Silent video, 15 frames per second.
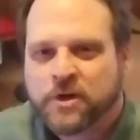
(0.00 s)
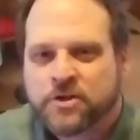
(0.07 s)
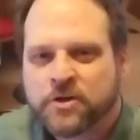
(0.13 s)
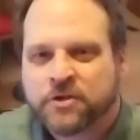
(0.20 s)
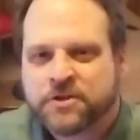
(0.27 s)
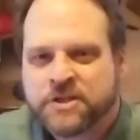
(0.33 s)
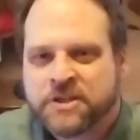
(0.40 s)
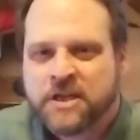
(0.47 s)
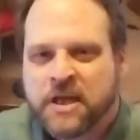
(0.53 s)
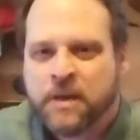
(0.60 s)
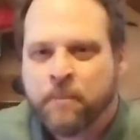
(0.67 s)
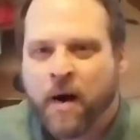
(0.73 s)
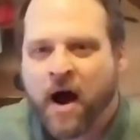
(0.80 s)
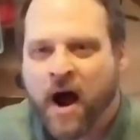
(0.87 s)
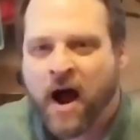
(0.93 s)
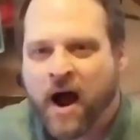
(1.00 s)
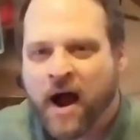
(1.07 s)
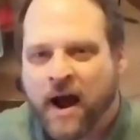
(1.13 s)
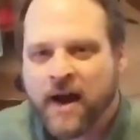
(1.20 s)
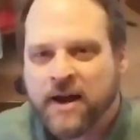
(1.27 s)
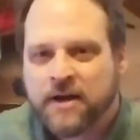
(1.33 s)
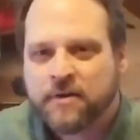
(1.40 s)
which you'll see
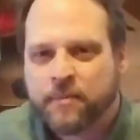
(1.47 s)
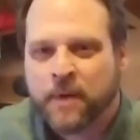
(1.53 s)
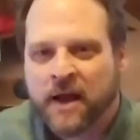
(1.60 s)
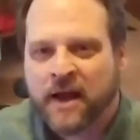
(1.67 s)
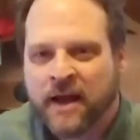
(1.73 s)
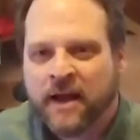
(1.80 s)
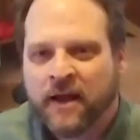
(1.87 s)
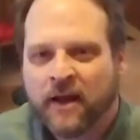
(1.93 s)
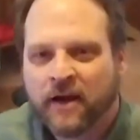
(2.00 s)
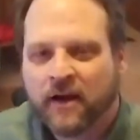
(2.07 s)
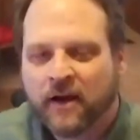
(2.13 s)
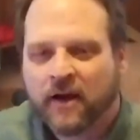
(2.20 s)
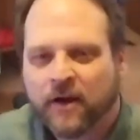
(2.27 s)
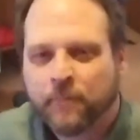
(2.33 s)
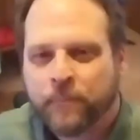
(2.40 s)
behind me,